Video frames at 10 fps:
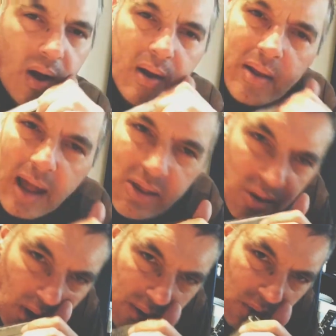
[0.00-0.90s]
That's
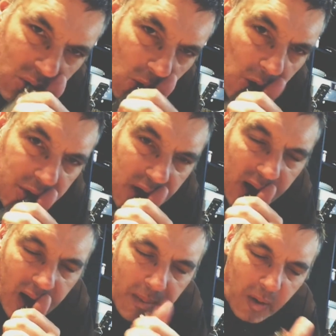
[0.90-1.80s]
another cool thing
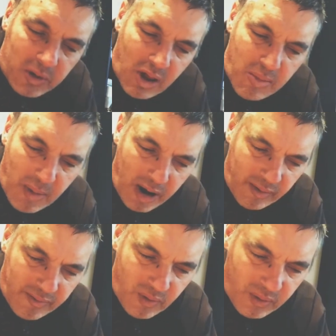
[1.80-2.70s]
about this
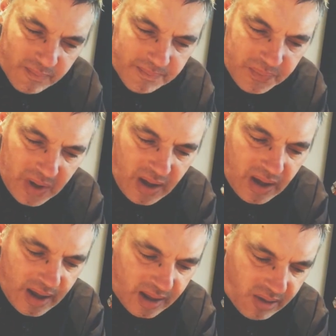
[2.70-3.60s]
microphone.
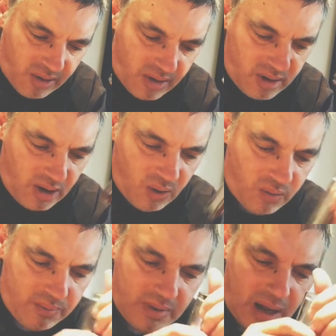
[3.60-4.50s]
It's, you know,
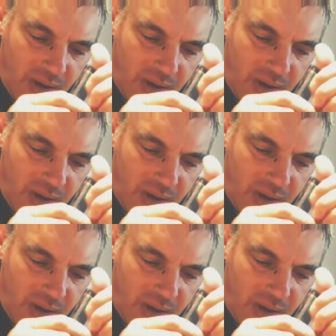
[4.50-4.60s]
now